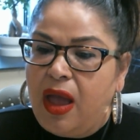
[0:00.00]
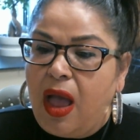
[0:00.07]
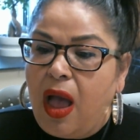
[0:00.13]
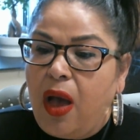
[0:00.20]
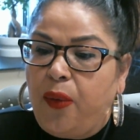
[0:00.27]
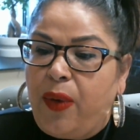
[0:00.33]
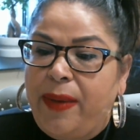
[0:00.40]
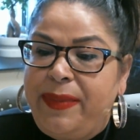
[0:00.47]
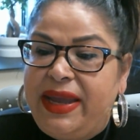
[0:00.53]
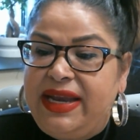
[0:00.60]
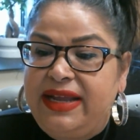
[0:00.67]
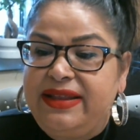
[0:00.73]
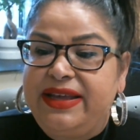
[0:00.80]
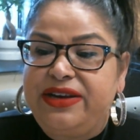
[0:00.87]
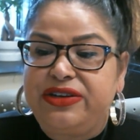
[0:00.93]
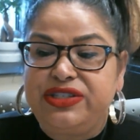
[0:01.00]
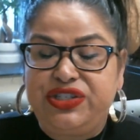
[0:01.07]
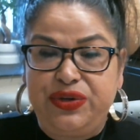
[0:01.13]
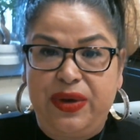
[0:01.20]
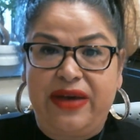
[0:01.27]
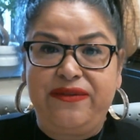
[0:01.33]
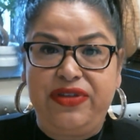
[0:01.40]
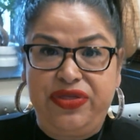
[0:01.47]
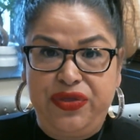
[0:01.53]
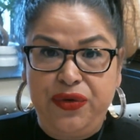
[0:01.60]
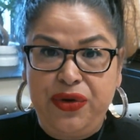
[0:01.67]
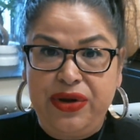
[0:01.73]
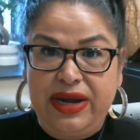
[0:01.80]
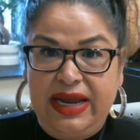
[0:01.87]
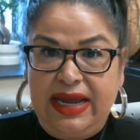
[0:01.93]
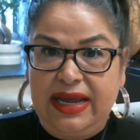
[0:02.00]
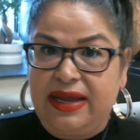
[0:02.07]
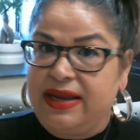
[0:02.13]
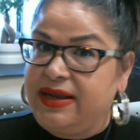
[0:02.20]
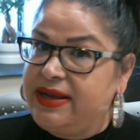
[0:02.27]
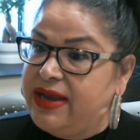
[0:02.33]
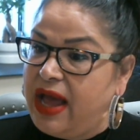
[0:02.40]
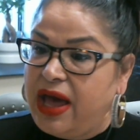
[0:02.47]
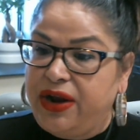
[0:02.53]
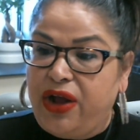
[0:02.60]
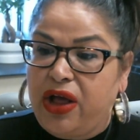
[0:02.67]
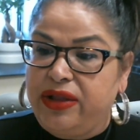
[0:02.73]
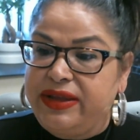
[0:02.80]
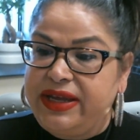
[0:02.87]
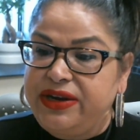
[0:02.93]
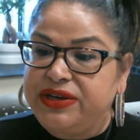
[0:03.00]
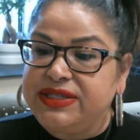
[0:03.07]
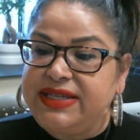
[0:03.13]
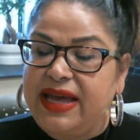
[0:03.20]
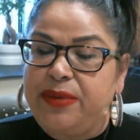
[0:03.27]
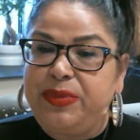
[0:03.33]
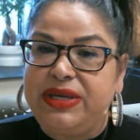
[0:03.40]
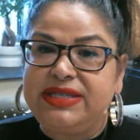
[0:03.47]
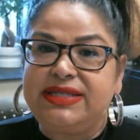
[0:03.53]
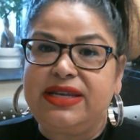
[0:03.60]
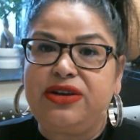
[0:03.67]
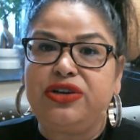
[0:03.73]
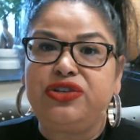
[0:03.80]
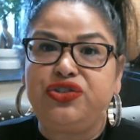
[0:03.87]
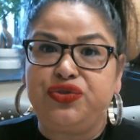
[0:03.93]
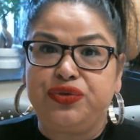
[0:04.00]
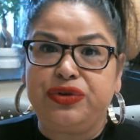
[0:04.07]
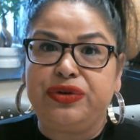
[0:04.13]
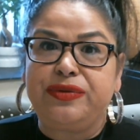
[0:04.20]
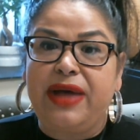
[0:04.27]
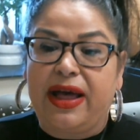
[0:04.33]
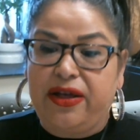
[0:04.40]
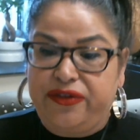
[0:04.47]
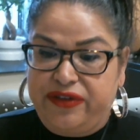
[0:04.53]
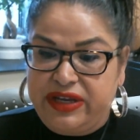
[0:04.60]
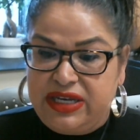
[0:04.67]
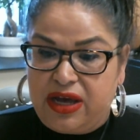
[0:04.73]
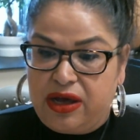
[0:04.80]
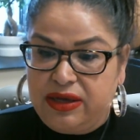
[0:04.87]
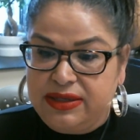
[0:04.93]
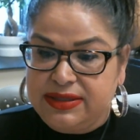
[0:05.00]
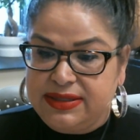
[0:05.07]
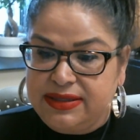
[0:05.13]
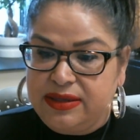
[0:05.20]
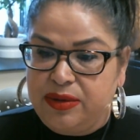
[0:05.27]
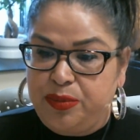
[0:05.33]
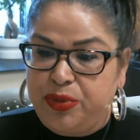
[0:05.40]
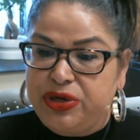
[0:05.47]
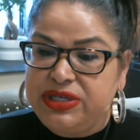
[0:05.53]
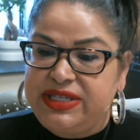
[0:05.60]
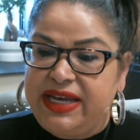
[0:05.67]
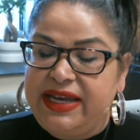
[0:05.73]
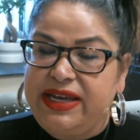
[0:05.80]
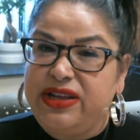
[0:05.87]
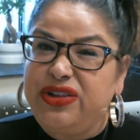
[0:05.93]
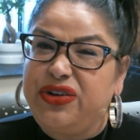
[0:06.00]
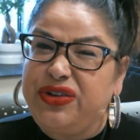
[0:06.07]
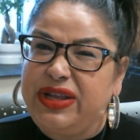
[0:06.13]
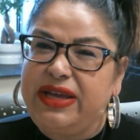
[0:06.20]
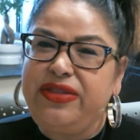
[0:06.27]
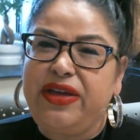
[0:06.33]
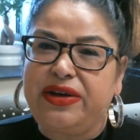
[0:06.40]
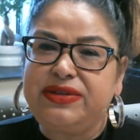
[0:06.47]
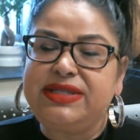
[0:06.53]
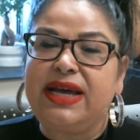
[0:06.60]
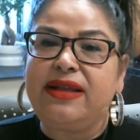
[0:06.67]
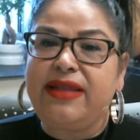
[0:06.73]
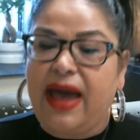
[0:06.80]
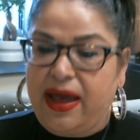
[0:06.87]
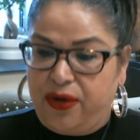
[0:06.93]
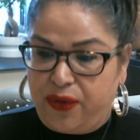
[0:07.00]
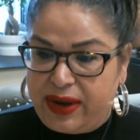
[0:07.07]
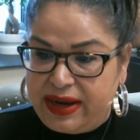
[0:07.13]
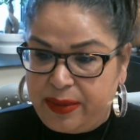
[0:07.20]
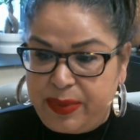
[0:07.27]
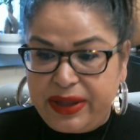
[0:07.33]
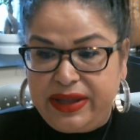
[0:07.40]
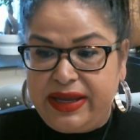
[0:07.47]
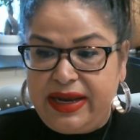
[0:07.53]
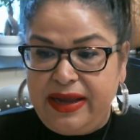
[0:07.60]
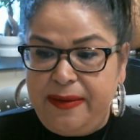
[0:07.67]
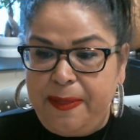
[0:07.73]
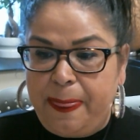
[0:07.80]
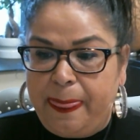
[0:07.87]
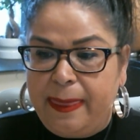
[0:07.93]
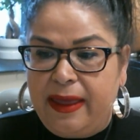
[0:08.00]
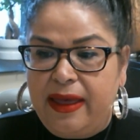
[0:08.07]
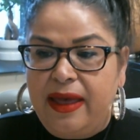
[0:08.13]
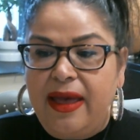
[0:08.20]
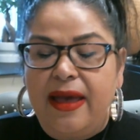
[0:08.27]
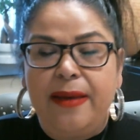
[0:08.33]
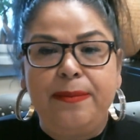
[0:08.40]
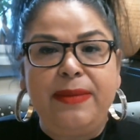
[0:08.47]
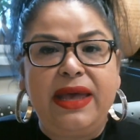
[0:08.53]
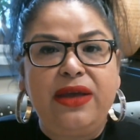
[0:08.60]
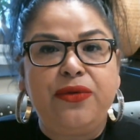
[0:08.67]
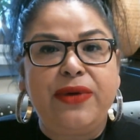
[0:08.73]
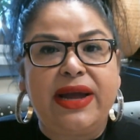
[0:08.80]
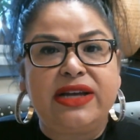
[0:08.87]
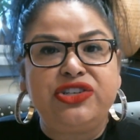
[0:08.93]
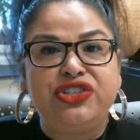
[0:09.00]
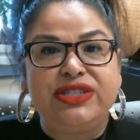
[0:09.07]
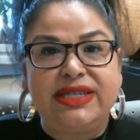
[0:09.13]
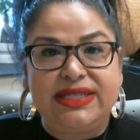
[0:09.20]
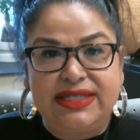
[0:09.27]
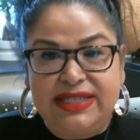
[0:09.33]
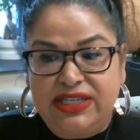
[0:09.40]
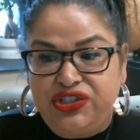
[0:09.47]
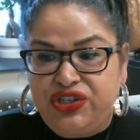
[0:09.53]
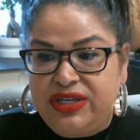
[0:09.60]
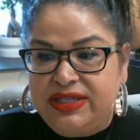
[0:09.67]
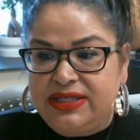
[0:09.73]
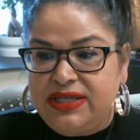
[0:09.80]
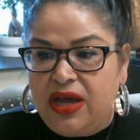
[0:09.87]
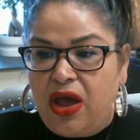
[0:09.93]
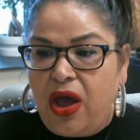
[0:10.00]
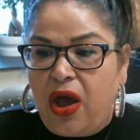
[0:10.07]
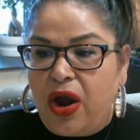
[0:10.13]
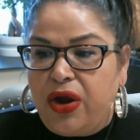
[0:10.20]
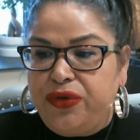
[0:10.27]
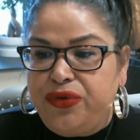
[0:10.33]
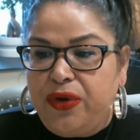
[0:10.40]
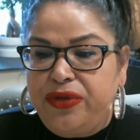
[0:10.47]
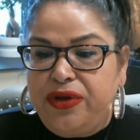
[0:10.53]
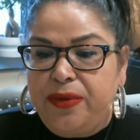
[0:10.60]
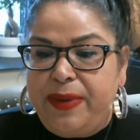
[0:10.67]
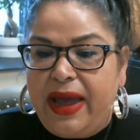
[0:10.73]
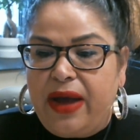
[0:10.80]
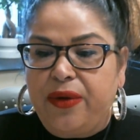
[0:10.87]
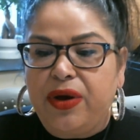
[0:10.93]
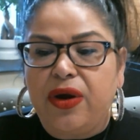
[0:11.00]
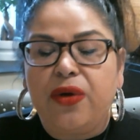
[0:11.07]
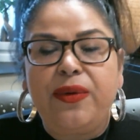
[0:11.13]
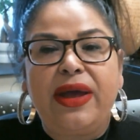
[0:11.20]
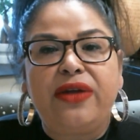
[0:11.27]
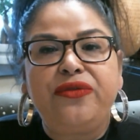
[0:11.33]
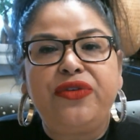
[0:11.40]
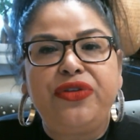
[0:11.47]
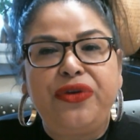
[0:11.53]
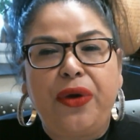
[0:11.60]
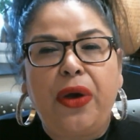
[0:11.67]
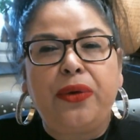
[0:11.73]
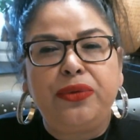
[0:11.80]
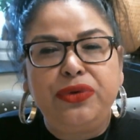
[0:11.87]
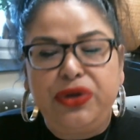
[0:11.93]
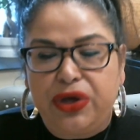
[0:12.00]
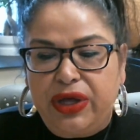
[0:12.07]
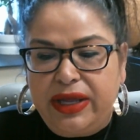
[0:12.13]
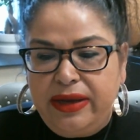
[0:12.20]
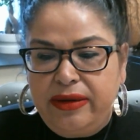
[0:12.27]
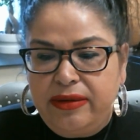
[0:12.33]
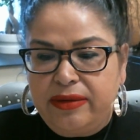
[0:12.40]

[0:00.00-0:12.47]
While many leaders do have authority, not all leaders can be considered true alpha dogs, particularly those that lack credibility, make rash decisions, or throw their power around for their own good,